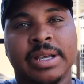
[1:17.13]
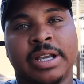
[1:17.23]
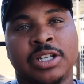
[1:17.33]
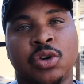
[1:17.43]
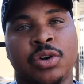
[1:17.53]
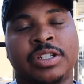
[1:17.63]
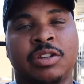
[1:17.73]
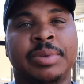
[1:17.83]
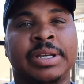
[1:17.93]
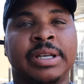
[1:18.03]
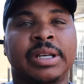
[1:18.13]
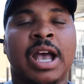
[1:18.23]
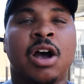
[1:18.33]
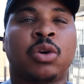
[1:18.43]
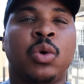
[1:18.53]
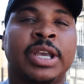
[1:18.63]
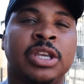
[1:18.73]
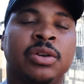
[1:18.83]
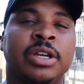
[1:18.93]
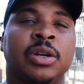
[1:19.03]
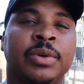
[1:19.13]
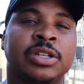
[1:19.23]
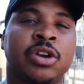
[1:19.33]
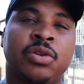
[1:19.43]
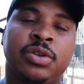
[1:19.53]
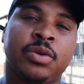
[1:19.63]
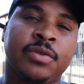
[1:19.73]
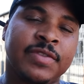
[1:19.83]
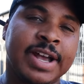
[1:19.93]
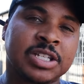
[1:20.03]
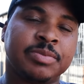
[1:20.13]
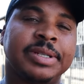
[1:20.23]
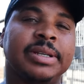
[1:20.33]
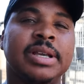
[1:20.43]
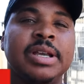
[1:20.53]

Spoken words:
is going to be how quick you can get a return on your investment